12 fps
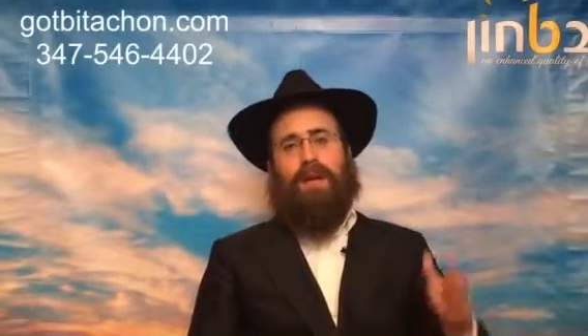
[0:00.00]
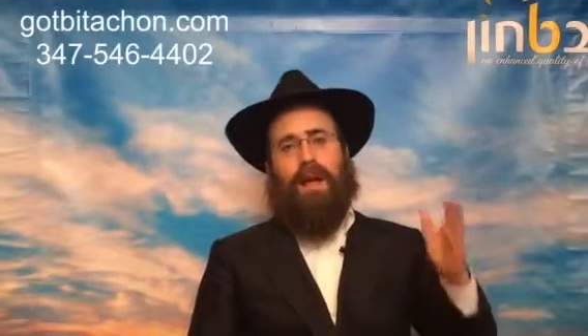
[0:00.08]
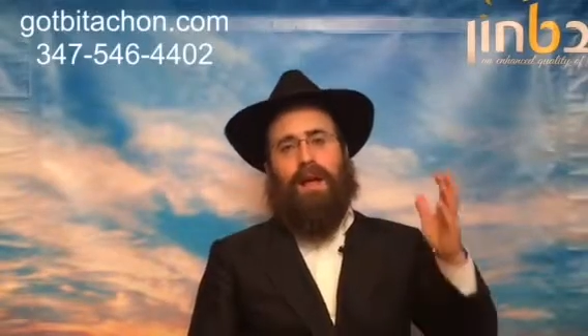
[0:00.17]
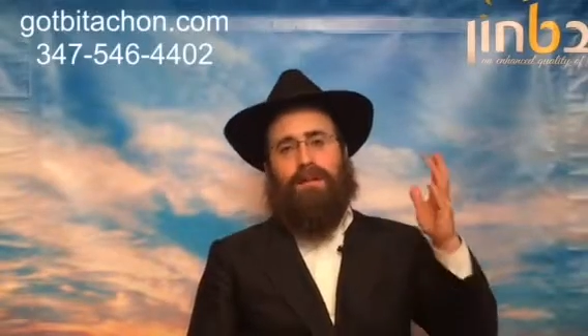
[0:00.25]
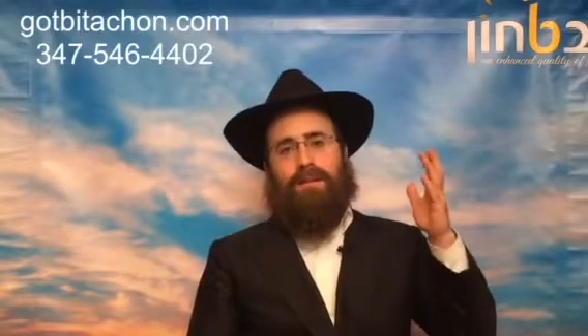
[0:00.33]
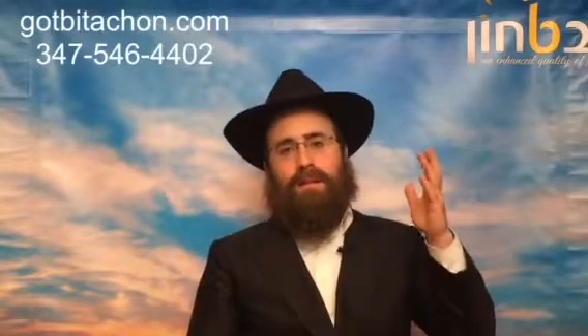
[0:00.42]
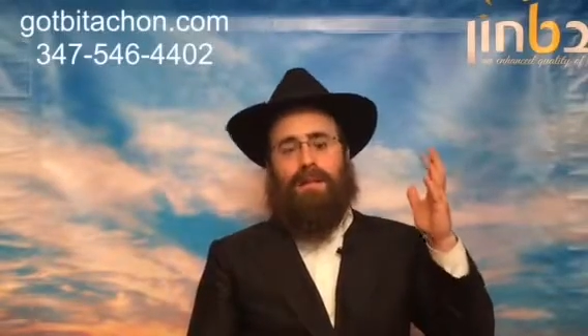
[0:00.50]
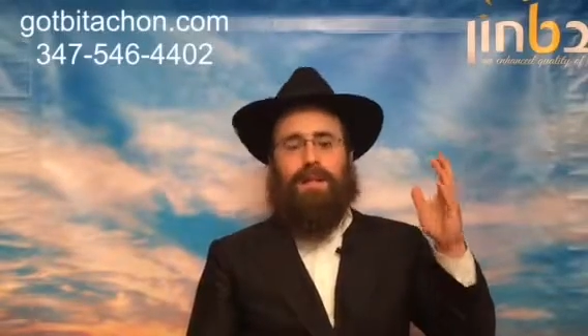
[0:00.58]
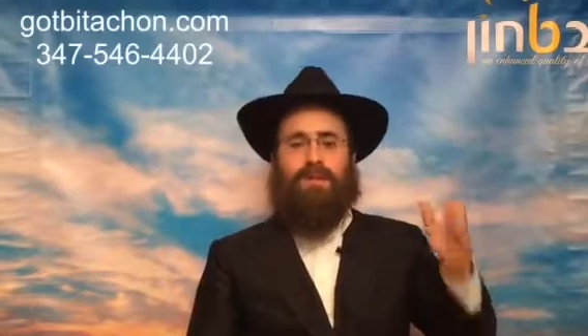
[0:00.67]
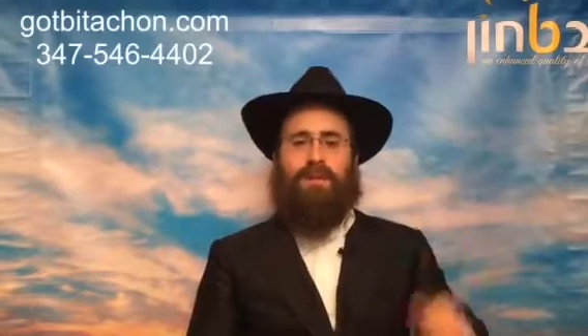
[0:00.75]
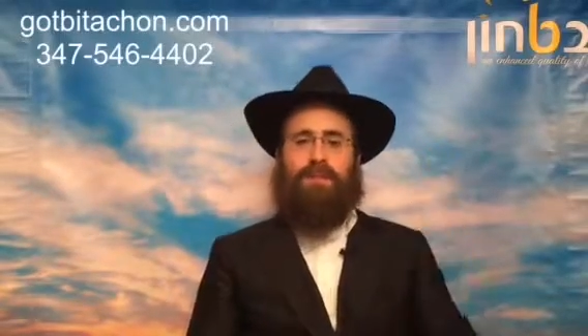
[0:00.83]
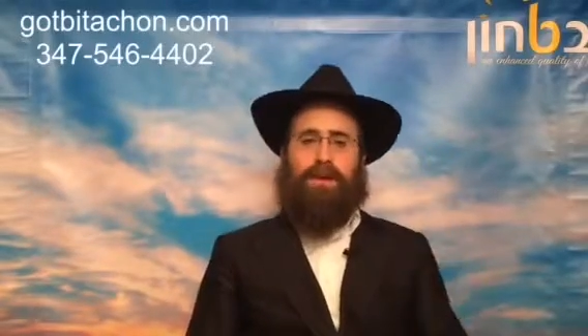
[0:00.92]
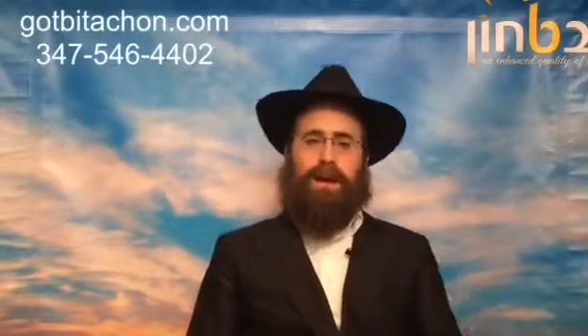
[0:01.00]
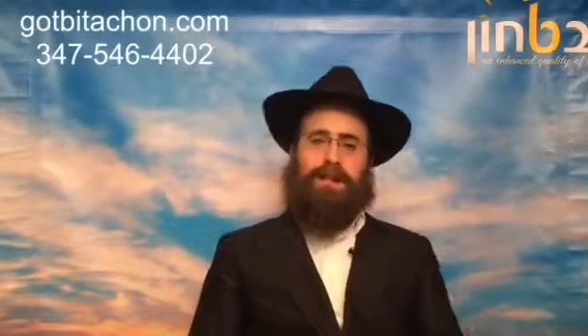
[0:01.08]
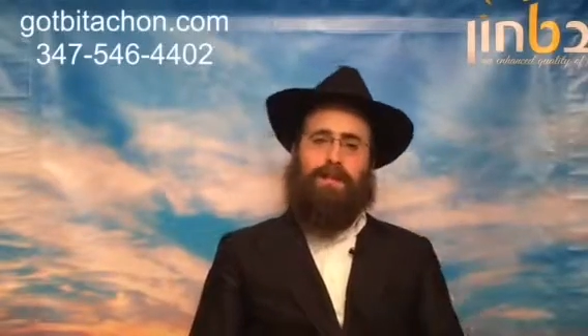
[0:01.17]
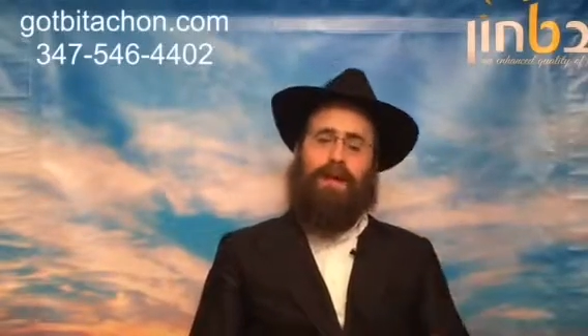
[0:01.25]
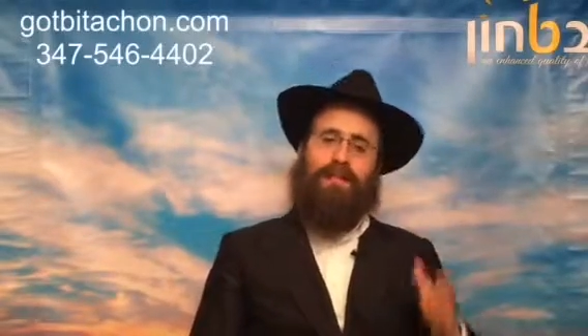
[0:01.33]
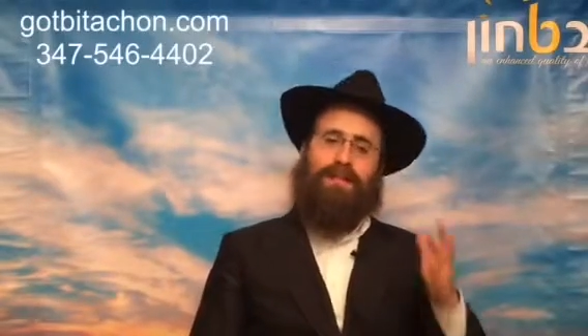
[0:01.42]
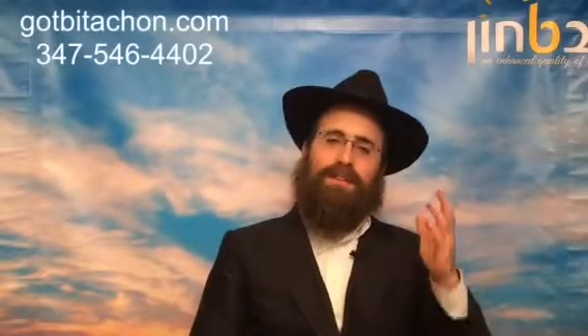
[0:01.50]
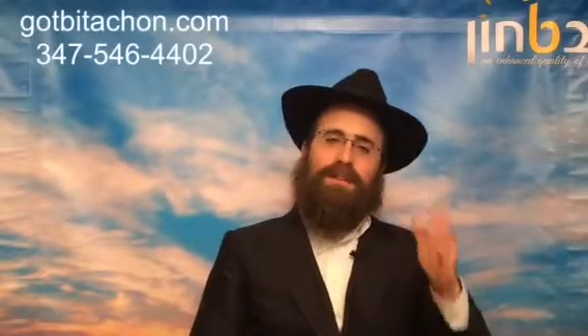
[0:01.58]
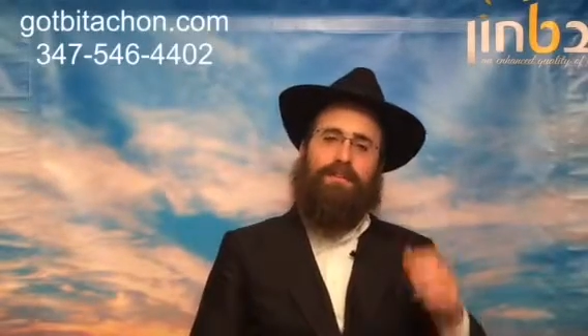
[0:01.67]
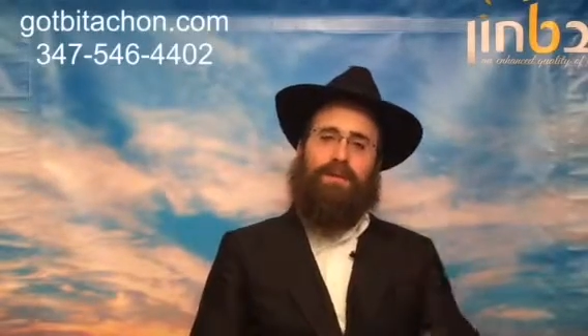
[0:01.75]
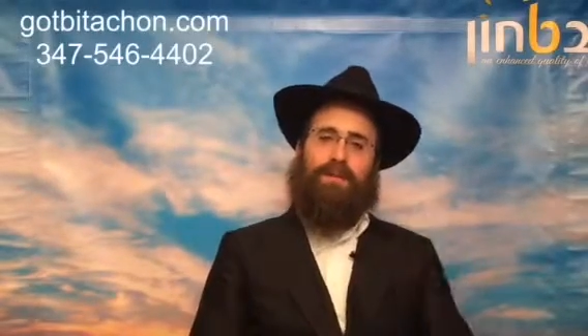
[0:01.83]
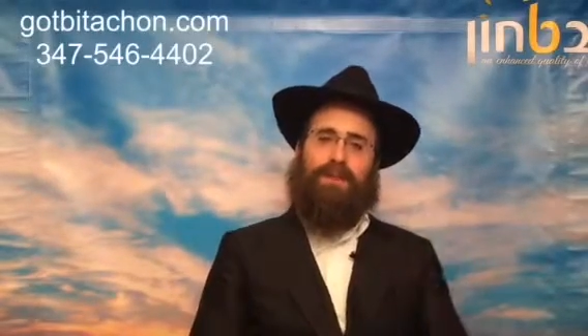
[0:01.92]
And in this week's parasha, we have a
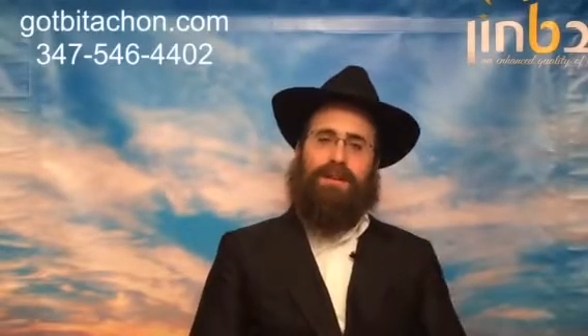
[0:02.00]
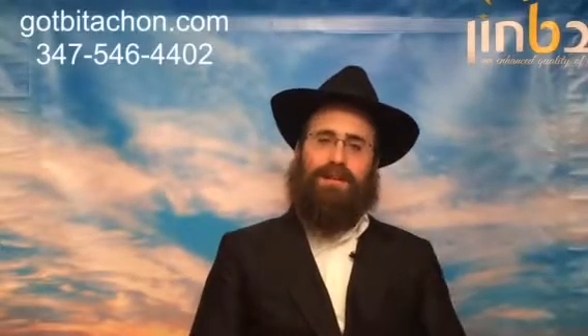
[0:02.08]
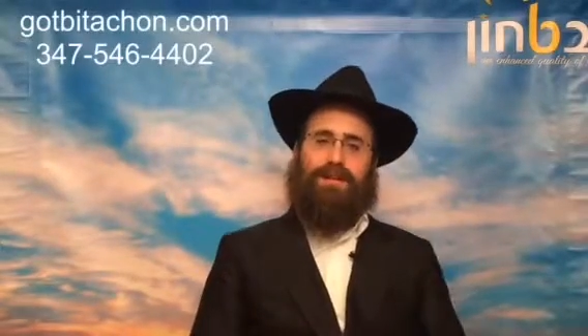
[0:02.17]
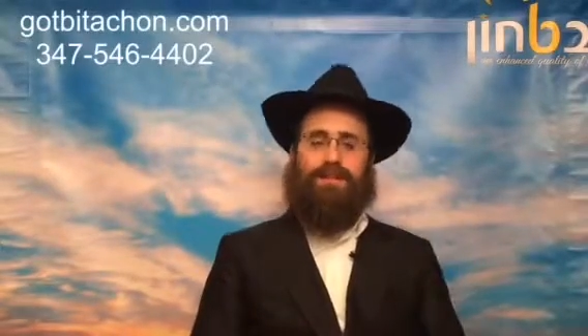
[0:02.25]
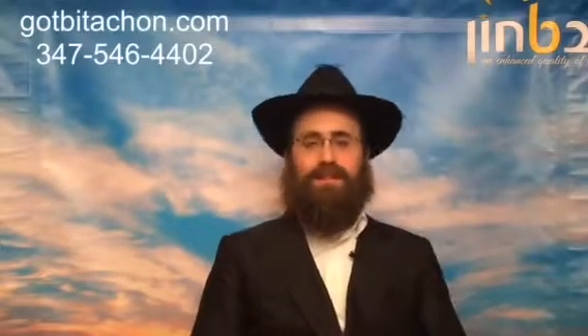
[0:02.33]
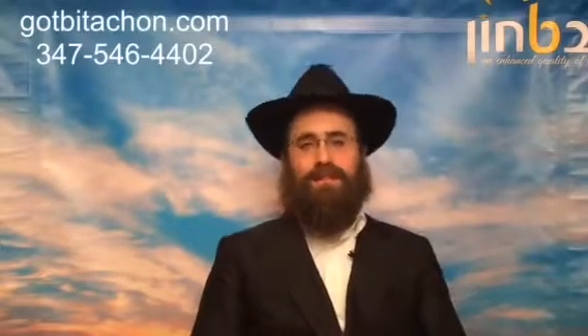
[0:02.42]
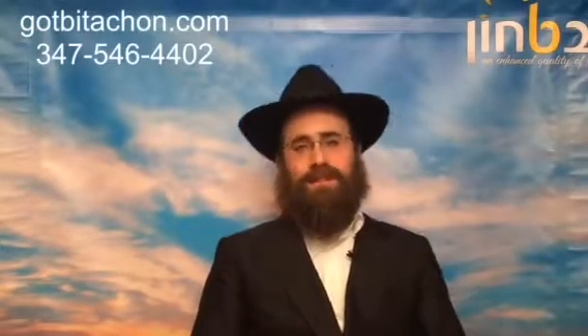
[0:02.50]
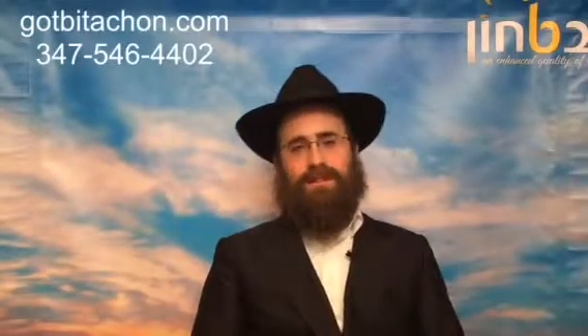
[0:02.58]
similar message.